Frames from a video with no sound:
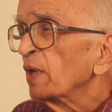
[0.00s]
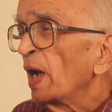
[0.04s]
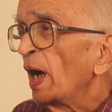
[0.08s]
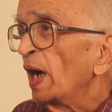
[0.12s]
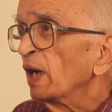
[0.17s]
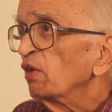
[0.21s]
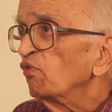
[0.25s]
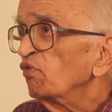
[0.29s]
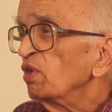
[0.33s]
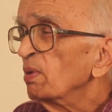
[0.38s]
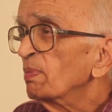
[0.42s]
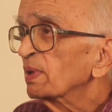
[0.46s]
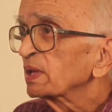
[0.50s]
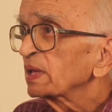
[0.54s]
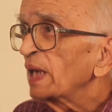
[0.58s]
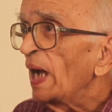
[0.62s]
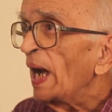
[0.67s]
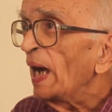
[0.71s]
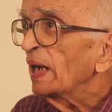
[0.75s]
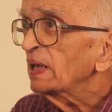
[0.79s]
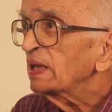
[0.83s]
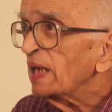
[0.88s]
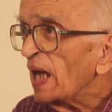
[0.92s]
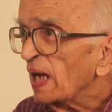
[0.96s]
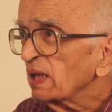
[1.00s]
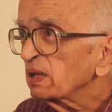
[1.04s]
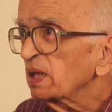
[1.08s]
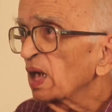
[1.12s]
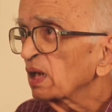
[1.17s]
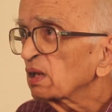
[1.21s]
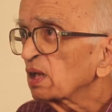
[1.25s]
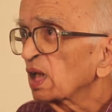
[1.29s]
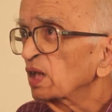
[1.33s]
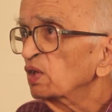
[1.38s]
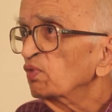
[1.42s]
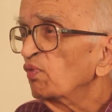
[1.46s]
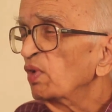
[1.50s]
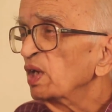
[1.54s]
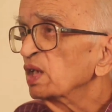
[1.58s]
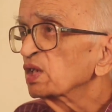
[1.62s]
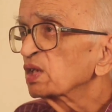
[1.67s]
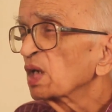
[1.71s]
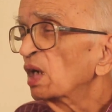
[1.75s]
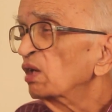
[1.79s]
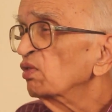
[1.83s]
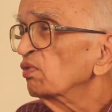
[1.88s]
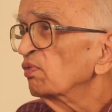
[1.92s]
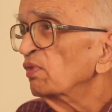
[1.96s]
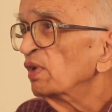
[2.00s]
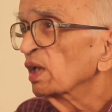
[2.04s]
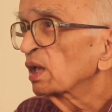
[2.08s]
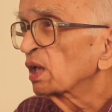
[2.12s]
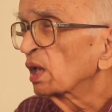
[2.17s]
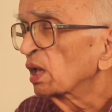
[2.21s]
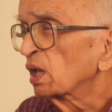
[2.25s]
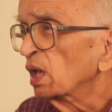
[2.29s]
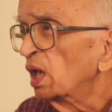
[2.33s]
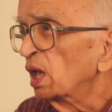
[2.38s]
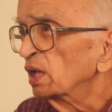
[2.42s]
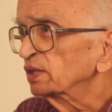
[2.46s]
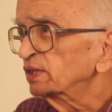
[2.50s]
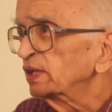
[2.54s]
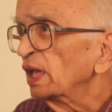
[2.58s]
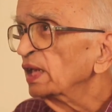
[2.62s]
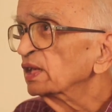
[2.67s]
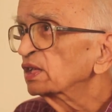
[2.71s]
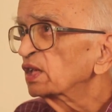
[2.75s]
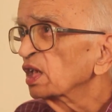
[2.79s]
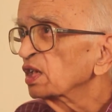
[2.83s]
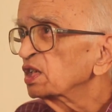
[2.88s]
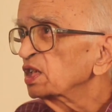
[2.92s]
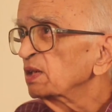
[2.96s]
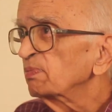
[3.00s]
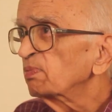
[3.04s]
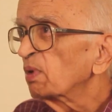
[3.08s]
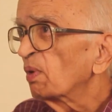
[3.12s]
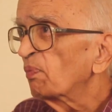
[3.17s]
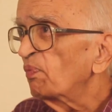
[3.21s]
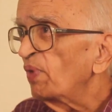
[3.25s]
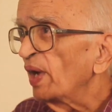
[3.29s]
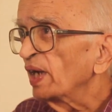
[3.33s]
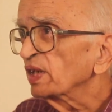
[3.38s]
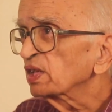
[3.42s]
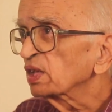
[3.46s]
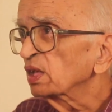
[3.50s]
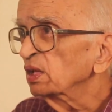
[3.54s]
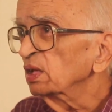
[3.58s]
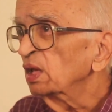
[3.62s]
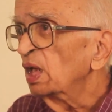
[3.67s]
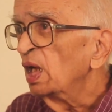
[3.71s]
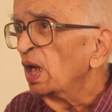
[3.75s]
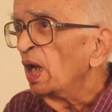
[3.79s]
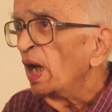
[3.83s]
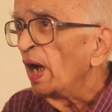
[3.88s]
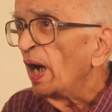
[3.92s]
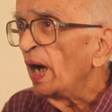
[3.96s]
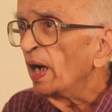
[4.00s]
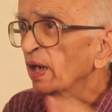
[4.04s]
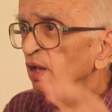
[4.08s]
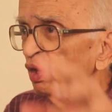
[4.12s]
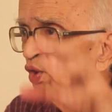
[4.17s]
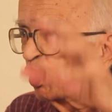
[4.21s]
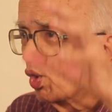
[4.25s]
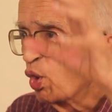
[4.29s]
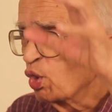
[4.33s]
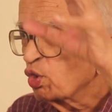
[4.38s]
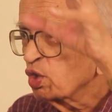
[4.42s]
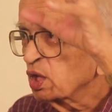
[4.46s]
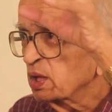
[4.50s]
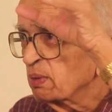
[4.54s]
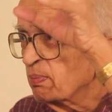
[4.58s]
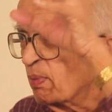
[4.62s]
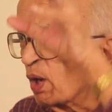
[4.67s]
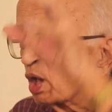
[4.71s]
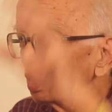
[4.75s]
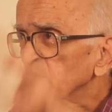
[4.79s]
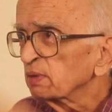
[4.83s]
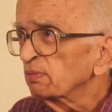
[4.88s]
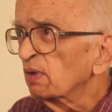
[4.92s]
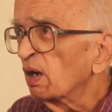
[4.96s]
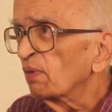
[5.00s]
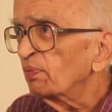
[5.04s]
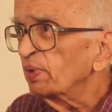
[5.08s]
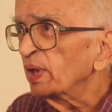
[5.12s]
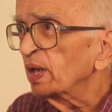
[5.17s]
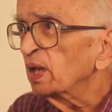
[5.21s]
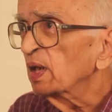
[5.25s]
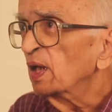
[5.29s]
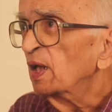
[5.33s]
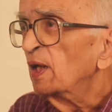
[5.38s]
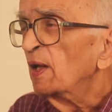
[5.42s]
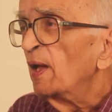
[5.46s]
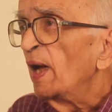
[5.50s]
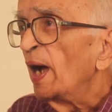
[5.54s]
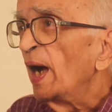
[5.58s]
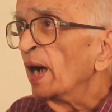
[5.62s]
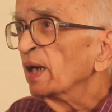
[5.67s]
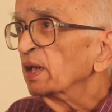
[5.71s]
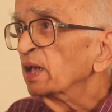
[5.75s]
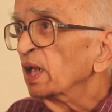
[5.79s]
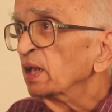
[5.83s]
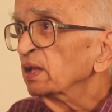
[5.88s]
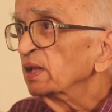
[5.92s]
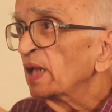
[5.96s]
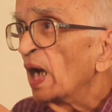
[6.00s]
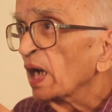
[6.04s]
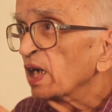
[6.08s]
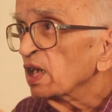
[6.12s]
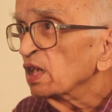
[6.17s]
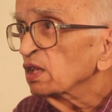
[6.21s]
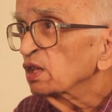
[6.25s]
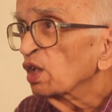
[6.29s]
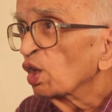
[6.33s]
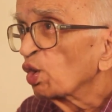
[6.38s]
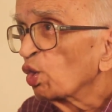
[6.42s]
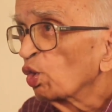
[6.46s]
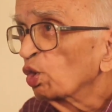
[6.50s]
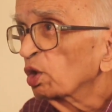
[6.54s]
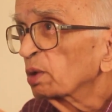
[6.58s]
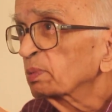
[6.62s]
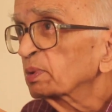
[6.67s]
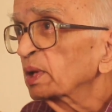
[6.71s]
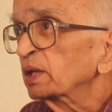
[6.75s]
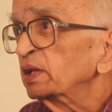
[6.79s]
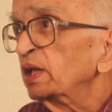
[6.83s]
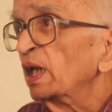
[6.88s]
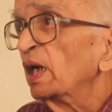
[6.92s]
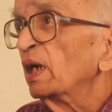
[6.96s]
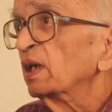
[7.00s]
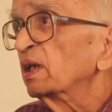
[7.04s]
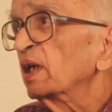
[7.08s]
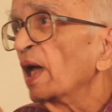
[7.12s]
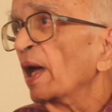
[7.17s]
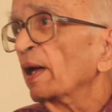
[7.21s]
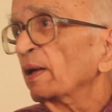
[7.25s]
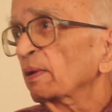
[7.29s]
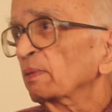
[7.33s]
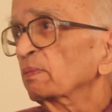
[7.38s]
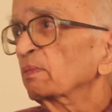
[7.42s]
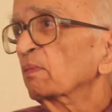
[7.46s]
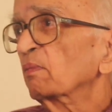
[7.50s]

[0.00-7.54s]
And we must attack that censorship of fashion and go to the bottom of it, and then that is the role of the think tank.